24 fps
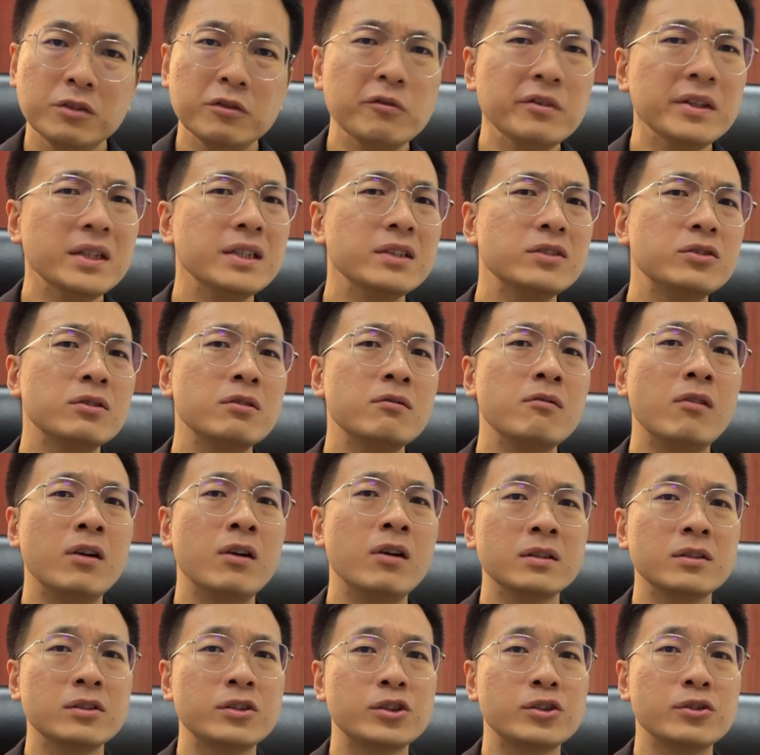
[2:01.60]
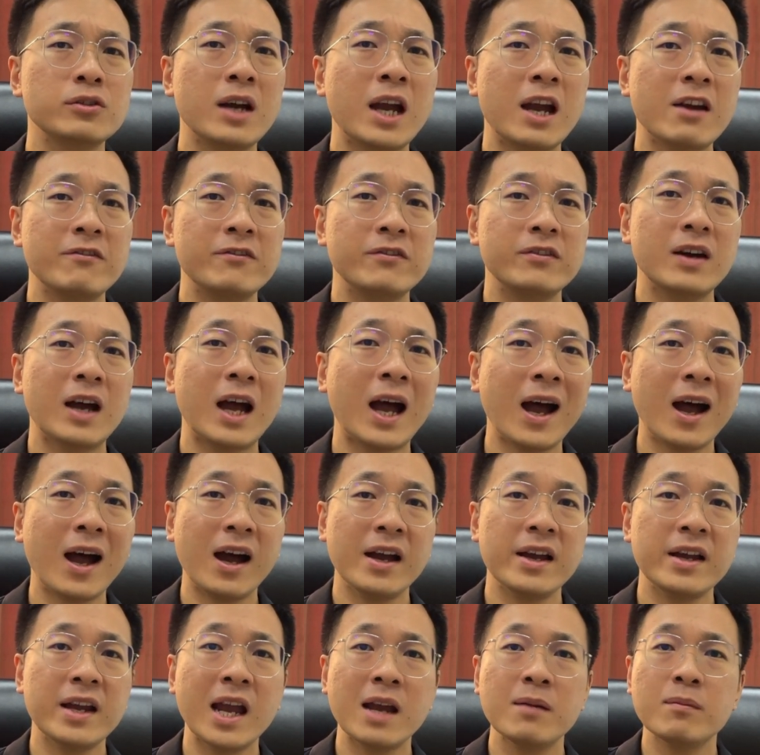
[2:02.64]
you really don't want to have a
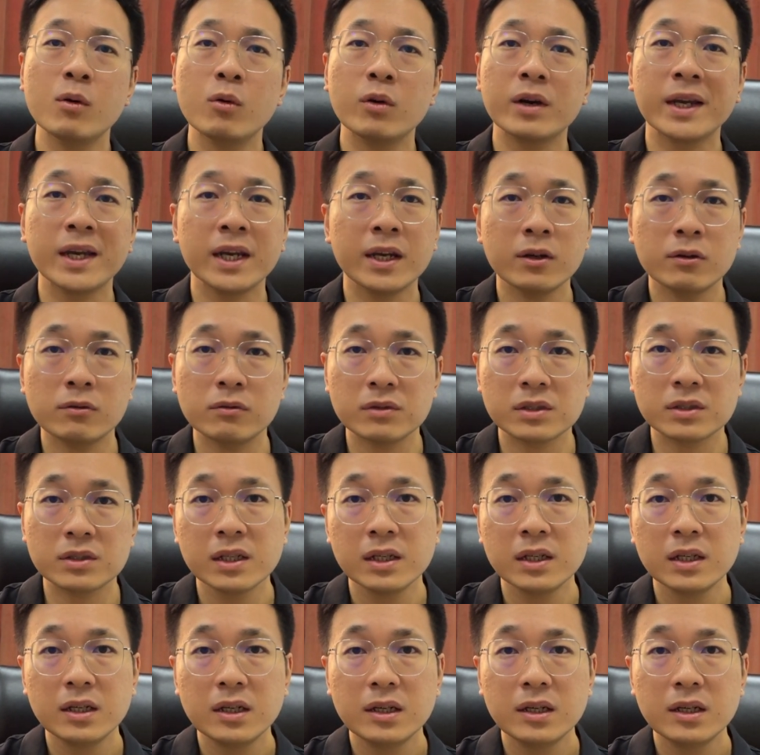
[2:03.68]
high MOQs.